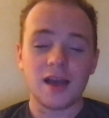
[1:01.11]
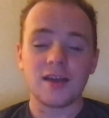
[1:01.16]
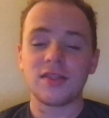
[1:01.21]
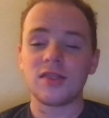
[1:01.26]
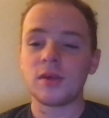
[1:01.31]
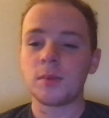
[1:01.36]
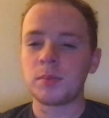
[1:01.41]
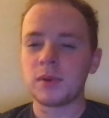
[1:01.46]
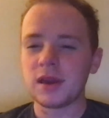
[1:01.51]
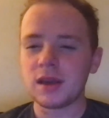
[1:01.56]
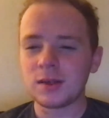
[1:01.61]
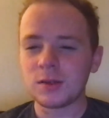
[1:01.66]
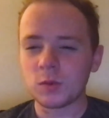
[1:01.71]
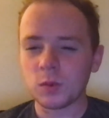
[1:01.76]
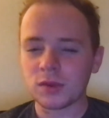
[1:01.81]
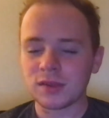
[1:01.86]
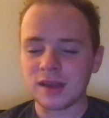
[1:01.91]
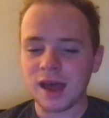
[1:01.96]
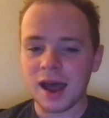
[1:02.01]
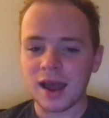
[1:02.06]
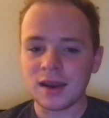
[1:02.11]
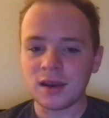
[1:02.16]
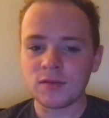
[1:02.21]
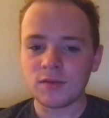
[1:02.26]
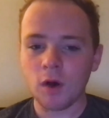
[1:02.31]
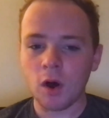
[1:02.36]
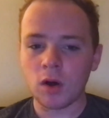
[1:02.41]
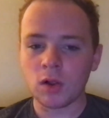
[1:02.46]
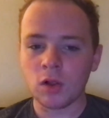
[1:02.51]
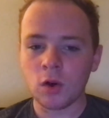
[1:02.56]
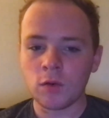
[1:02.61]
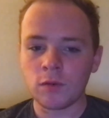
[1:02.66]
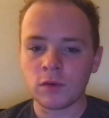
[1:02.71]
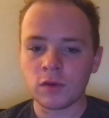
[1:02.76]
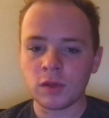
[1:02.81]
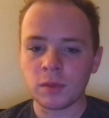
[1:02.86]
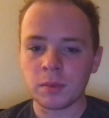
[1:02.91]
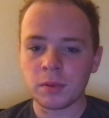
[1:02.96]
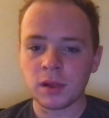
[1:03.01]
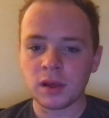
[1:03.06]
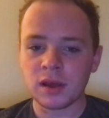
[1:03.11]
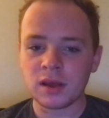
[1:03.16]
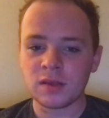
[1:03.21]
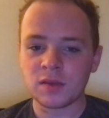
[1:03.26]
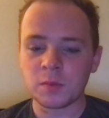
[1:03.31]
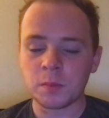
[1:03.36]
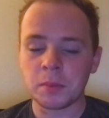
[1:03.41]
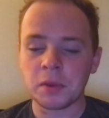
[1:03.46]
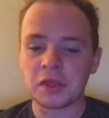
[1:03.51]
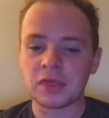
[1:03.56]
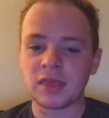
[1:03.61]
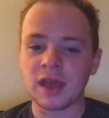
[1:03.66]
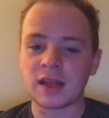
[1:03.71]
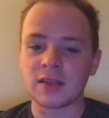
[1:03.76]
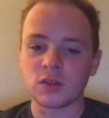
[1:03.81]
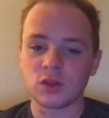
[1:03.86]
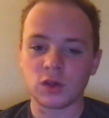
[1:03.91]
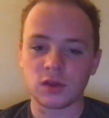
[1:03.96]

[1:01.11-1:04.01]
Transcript: The piece was kind of all over the place, but that's